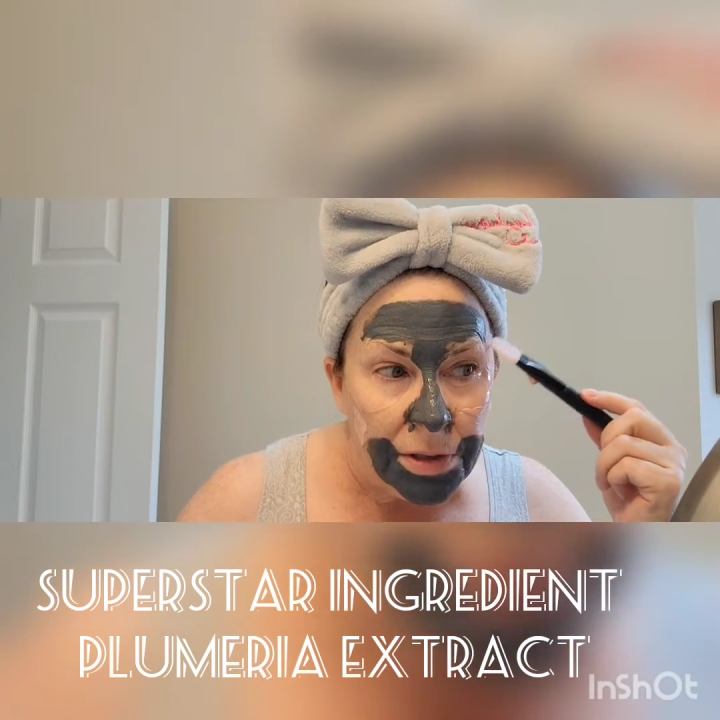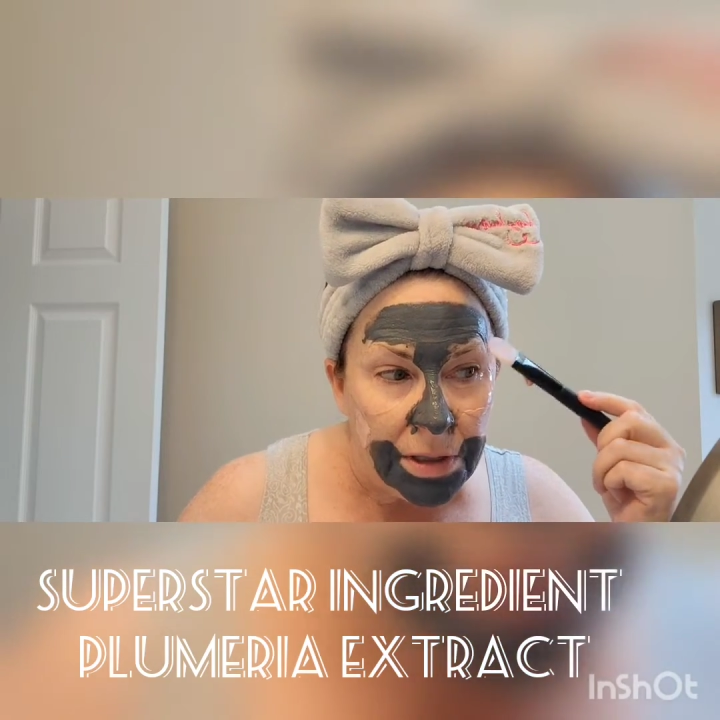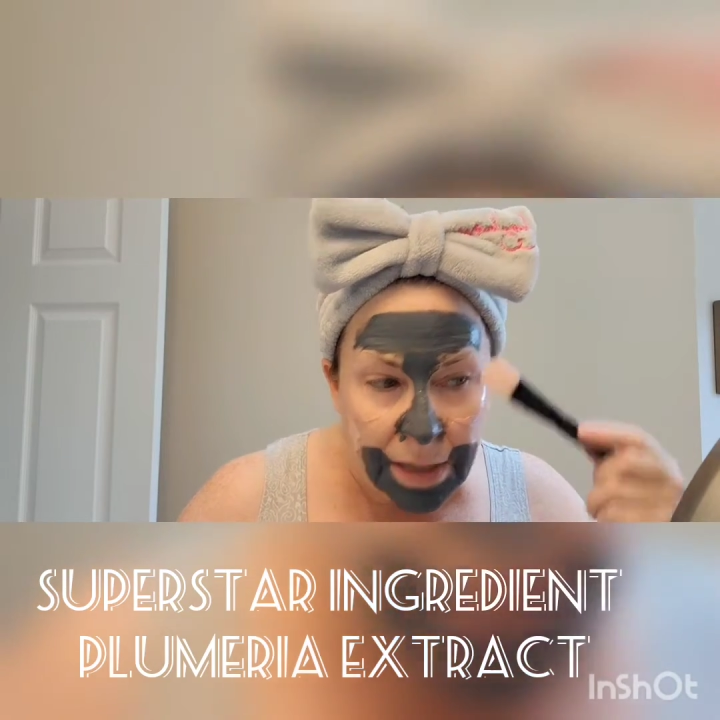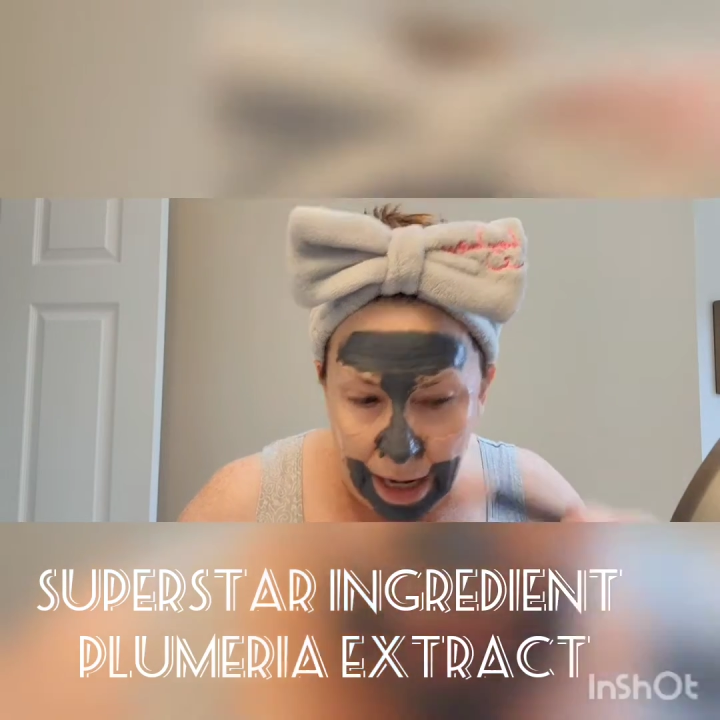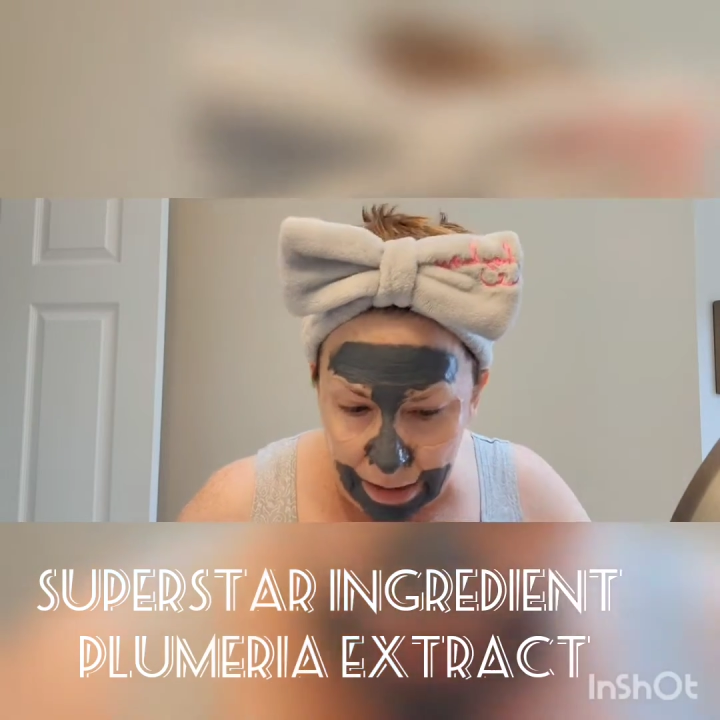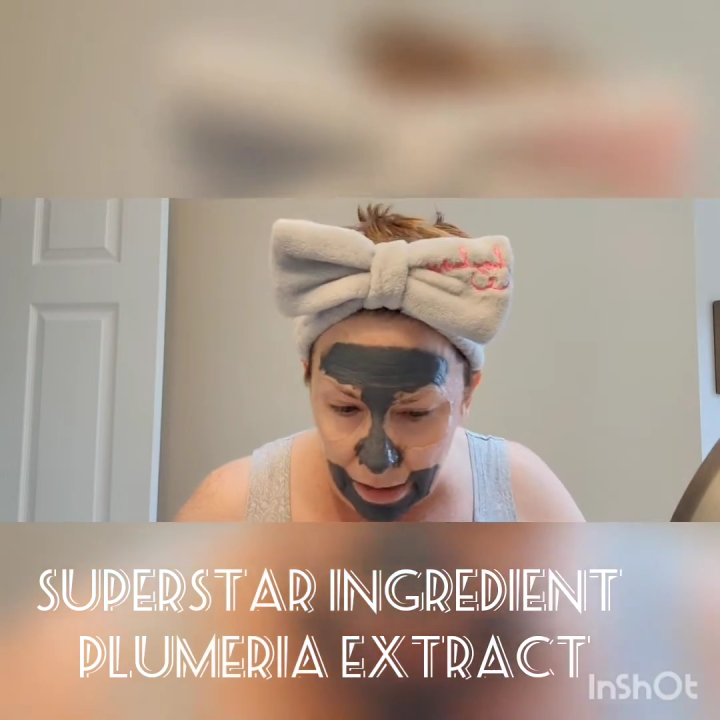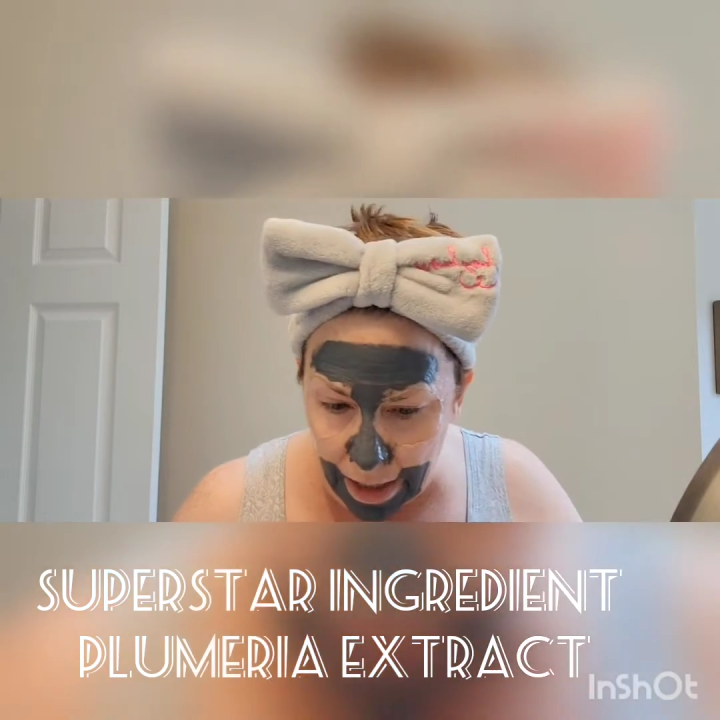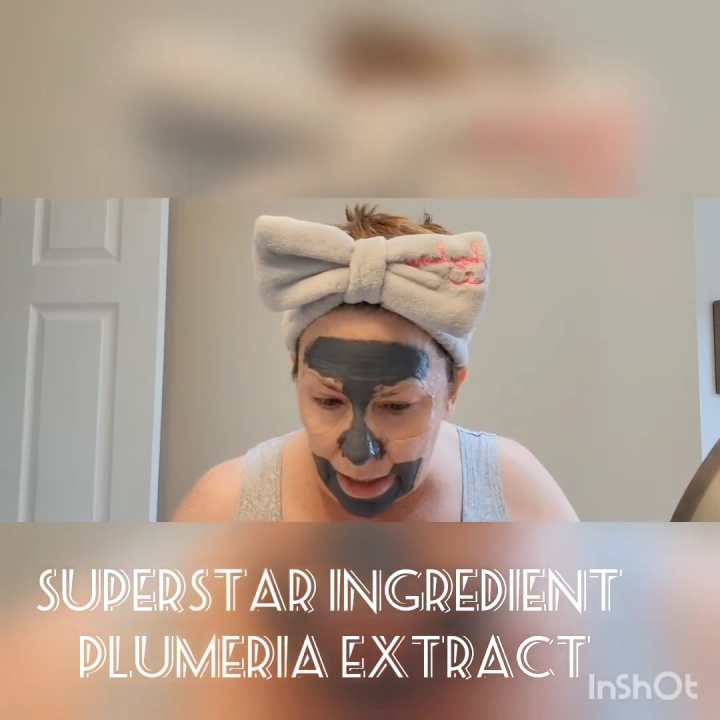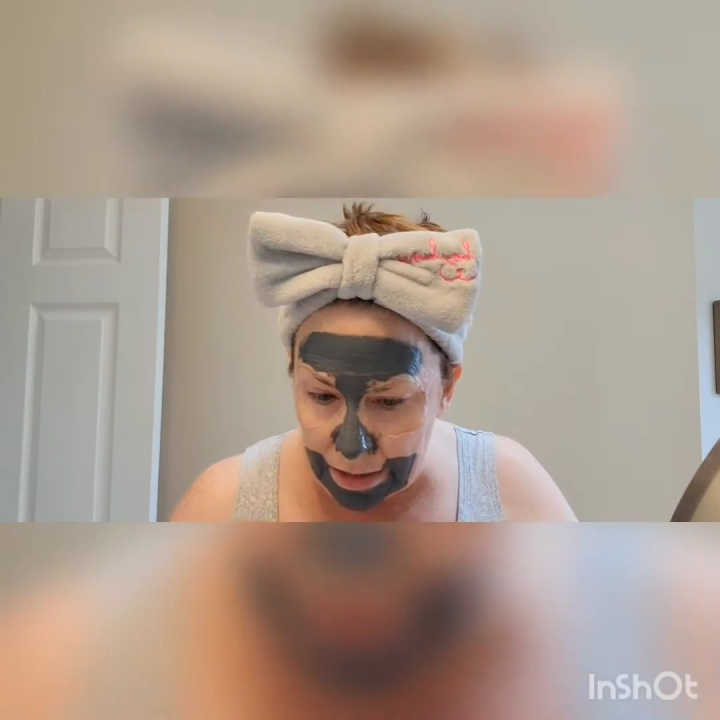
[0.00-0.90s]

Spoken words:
It's kind of like a